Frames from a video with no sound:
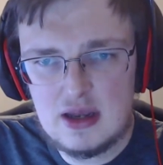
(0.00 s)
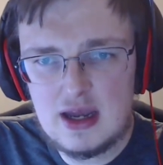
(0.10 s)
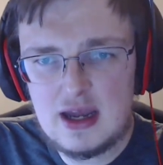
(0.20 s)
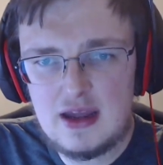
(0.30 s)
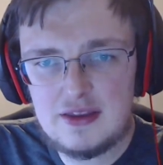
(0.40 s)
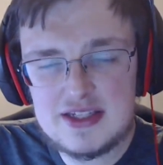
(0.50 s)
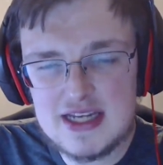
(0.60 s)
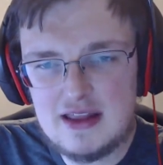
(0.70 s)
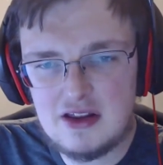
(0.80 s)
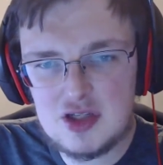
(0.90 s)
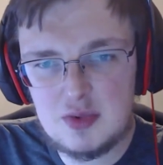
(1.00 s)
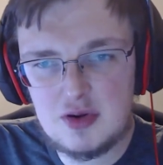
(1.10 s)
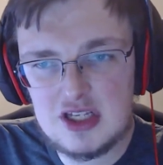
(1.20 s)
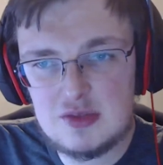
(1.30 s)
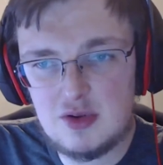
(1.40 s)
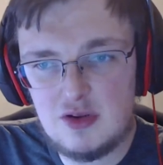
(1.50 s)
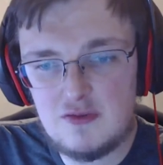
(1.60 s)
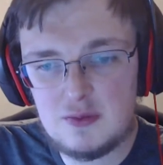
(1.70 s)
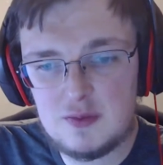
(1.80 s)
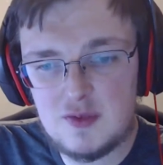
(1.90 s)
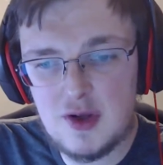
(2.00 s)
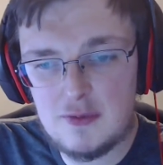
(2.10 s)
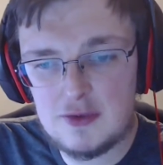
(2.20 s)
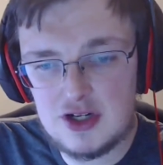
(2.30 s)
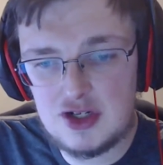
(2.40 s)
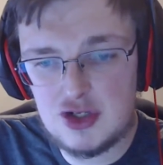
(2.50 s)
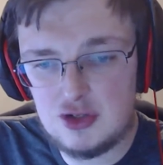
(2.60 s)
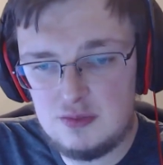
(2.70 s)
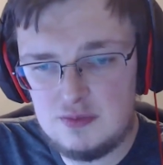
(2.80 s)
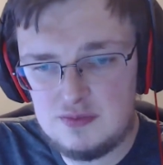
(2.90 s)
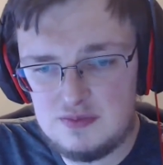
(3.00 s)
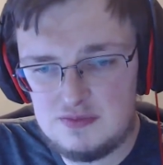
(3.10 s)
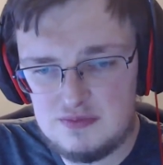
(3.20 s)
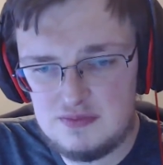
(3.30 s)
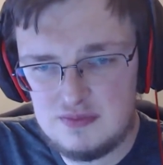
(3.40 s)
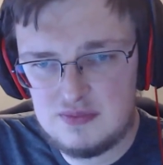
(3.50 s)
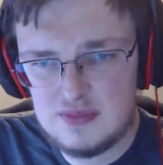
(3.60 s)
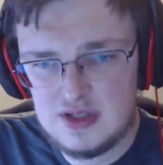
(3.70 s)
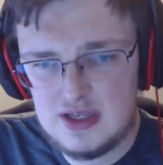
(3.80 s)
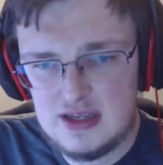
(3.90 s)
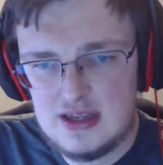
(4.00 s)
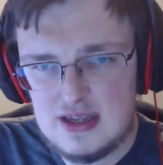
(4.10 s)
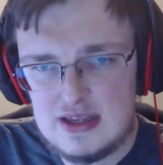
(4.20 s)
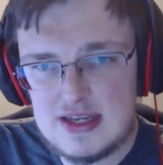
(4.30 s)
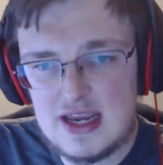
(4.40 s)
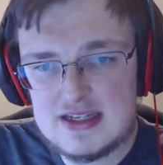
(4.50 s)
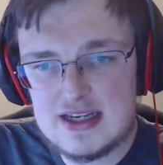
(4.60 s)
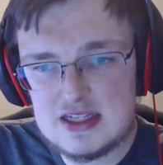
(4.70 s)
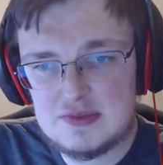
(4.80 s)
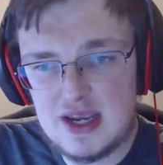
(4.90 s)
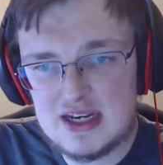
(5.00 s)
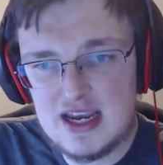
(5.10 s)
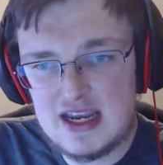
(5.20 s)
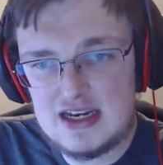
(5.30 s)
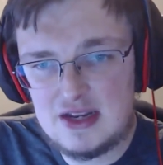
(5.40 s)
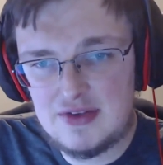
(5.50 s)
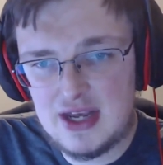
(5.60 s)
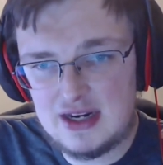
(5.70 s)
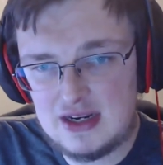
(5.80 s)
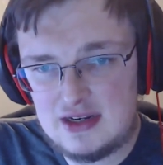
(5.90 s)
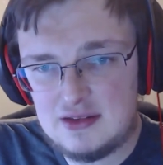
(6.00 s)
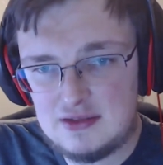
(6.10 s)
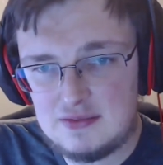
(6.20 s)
uh, the Talos Principle from Devolver Digital, Deus Ex Mankind Divided,